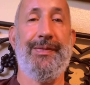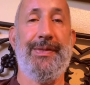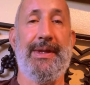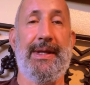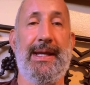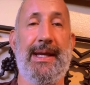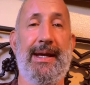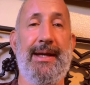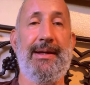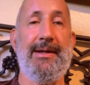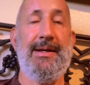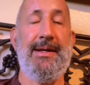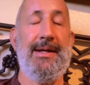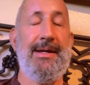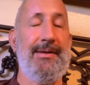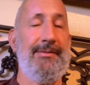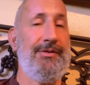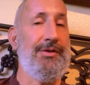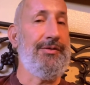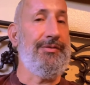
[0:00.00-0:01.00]
Okay,
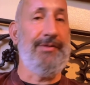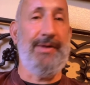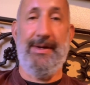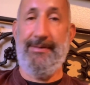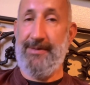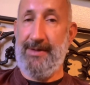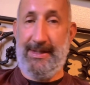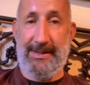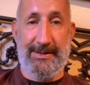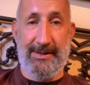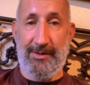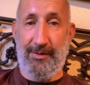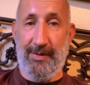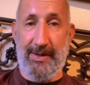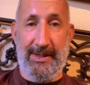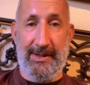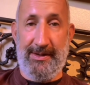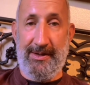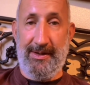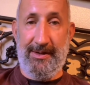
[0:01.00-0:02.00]
if you've never had the
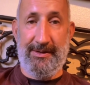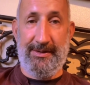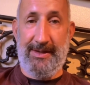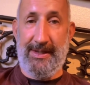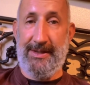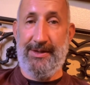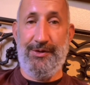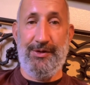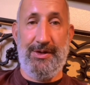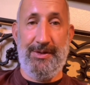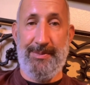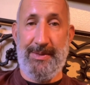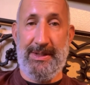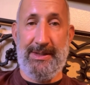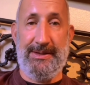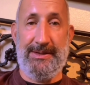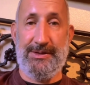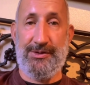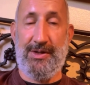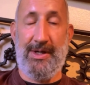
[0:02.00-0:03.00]
green card and you committed
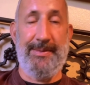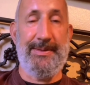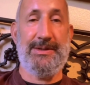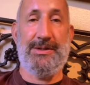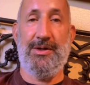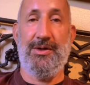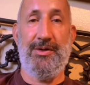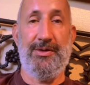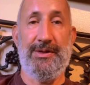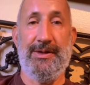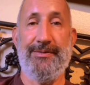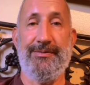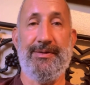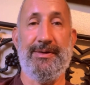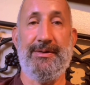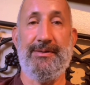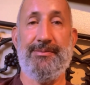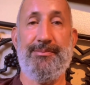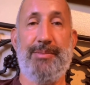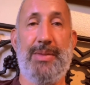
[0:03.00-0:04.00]
this crime, it's a whole
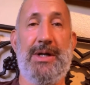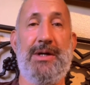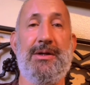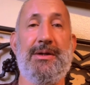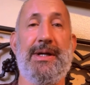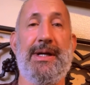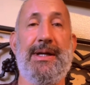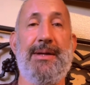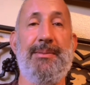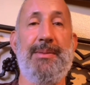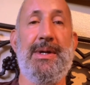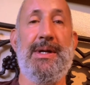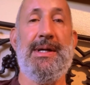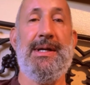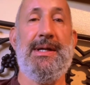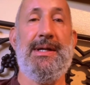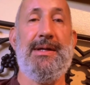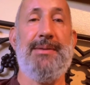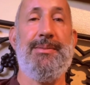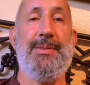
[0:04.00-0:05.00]
different ball game,
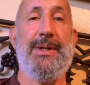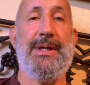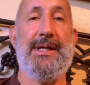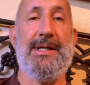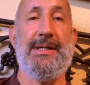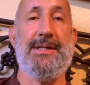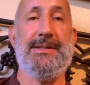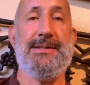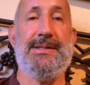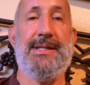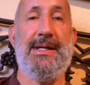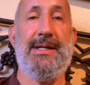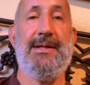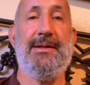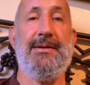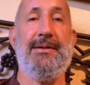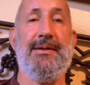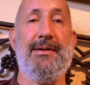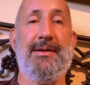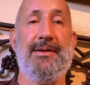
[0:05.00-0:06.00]
because
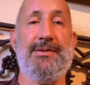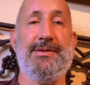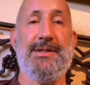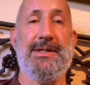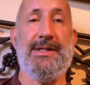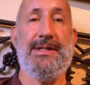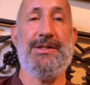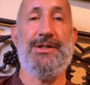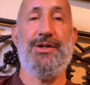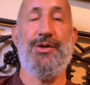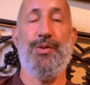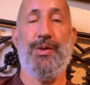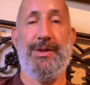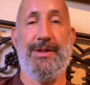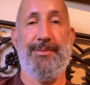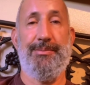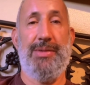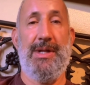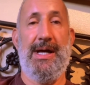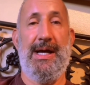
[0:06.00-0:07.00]
then there's an issue with
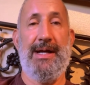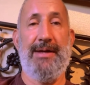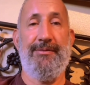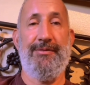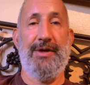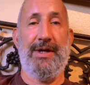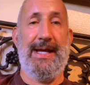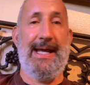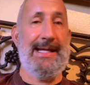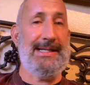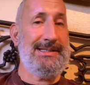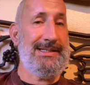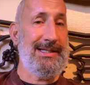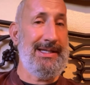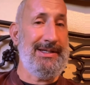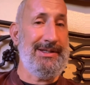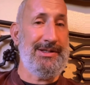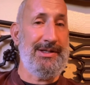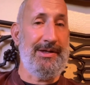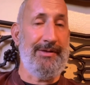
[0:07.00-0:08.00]
applying for
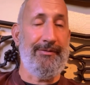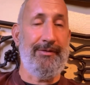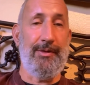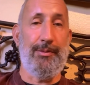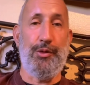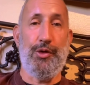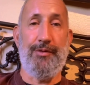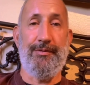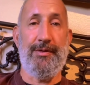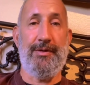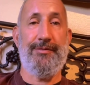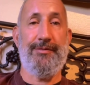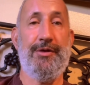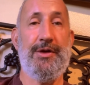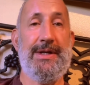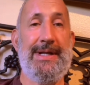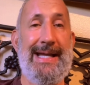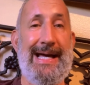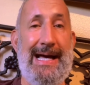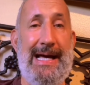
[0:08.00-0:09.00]
cancellation of removal
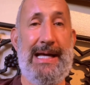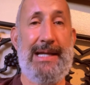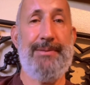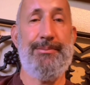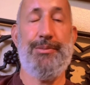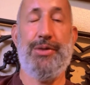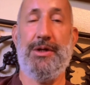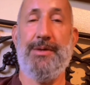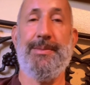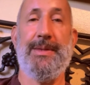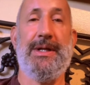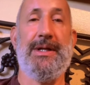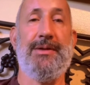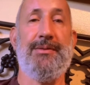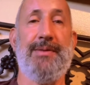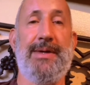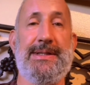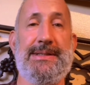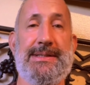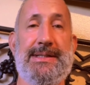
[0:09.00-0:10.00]
non-permanent
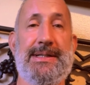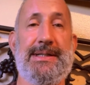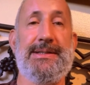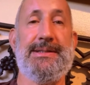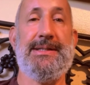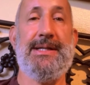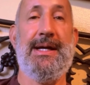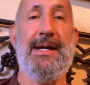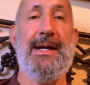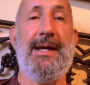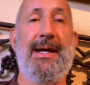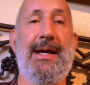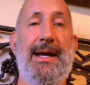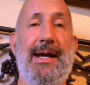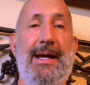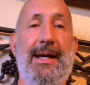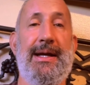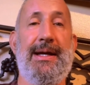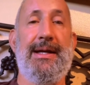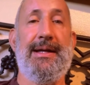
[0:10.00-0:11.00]
residents,
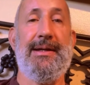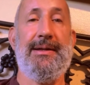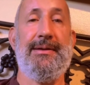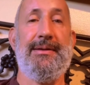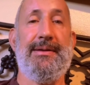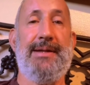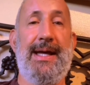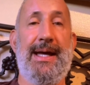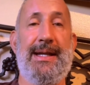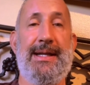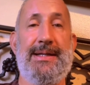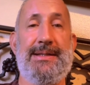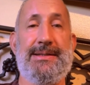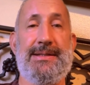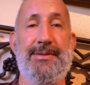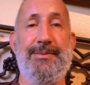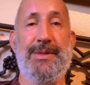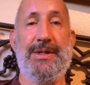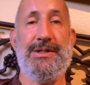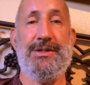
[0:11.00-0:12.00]
and that has
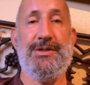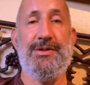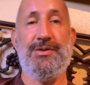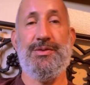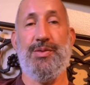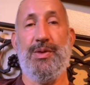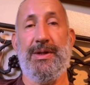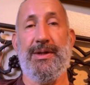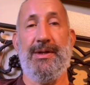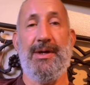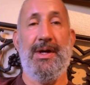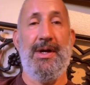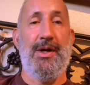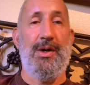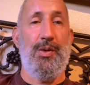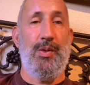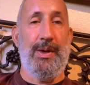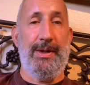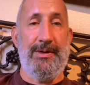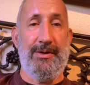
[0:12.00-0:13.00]
some issues with
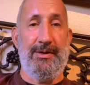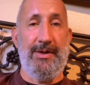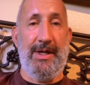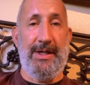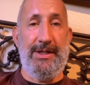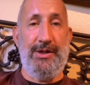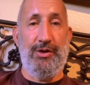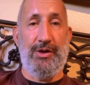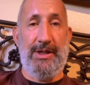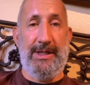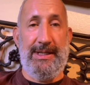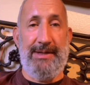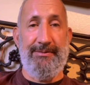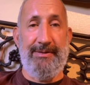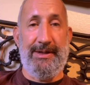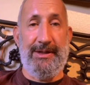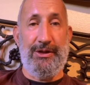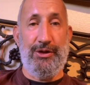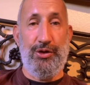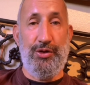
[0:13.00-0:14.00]
whether or not you can
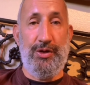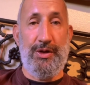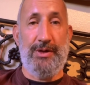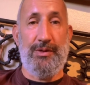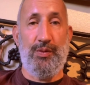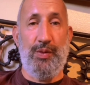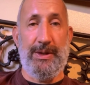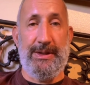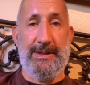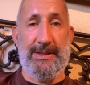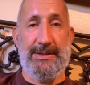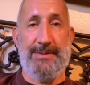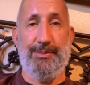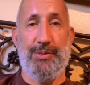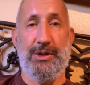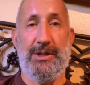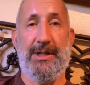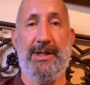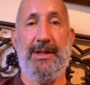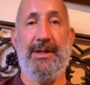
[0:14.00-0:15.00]
even do it with this
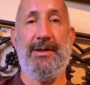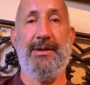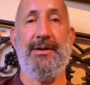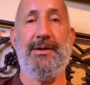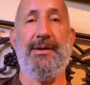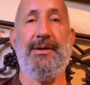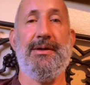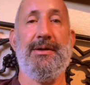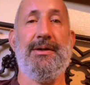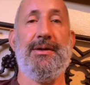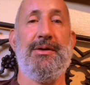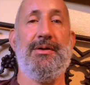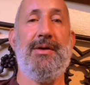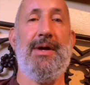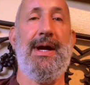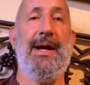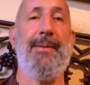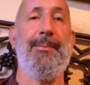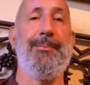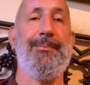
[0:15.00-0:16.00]
particular
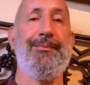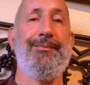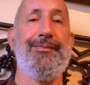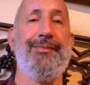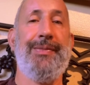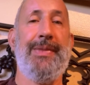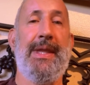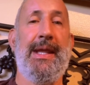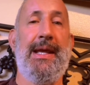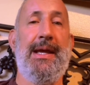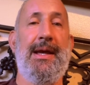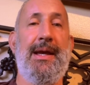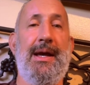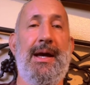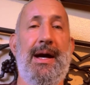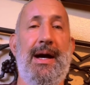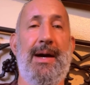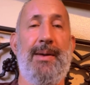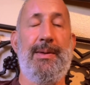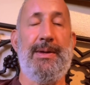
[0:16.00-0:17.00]
crime.
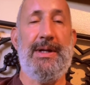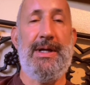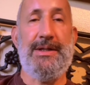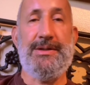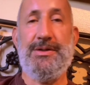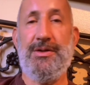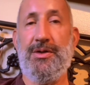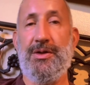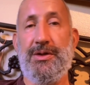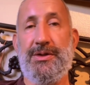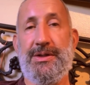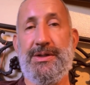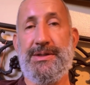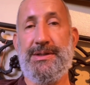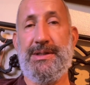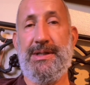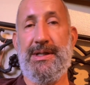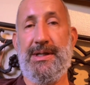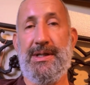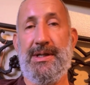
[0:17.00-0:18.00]
I would also look to
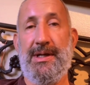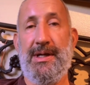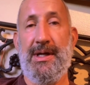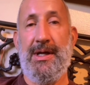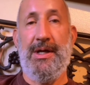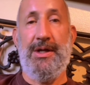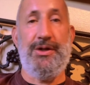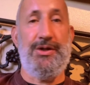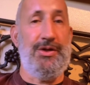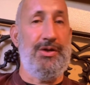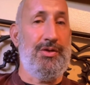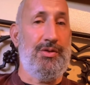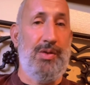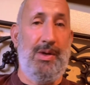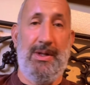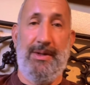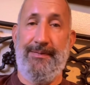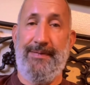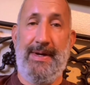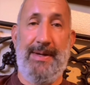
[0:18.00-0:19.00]
see, do you
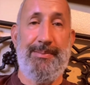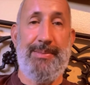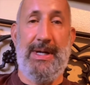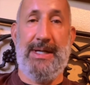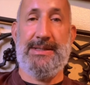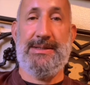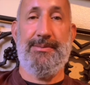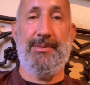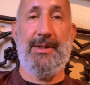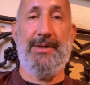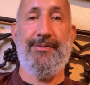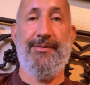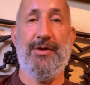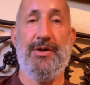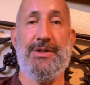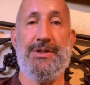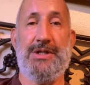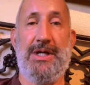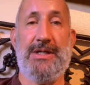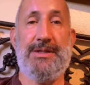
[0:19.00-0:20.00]
qualify possibly for
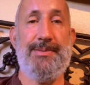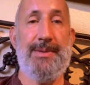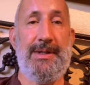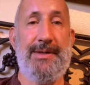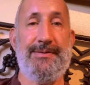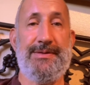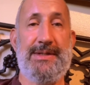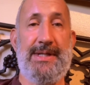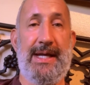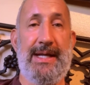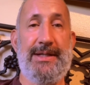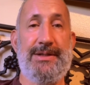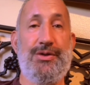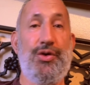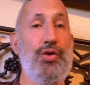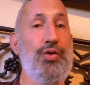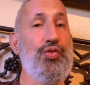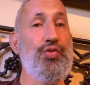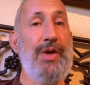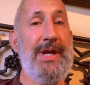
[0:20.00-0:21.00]
adjustment of status
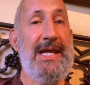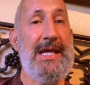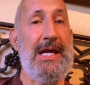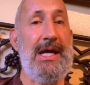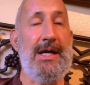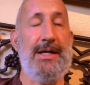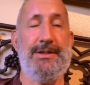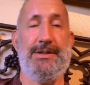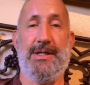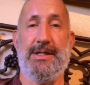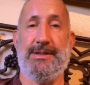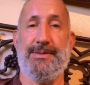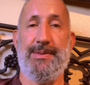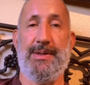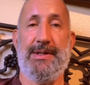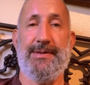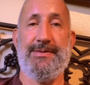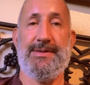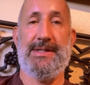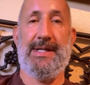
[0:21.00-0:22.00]
or readjustment
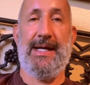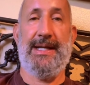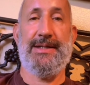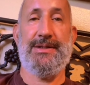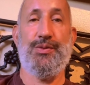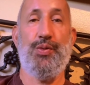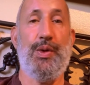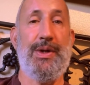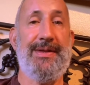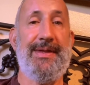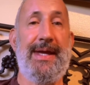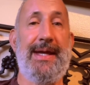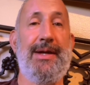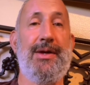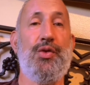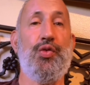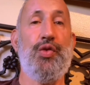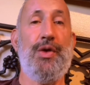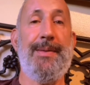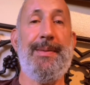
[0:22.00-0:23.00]
of status with a
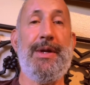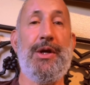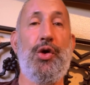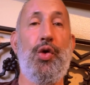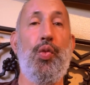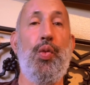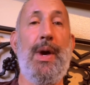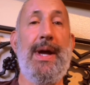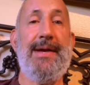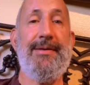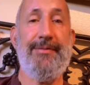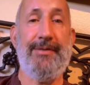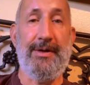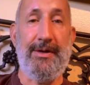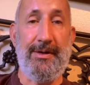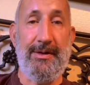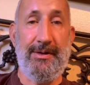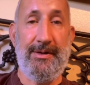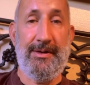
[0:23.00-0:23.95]
criminal waiver?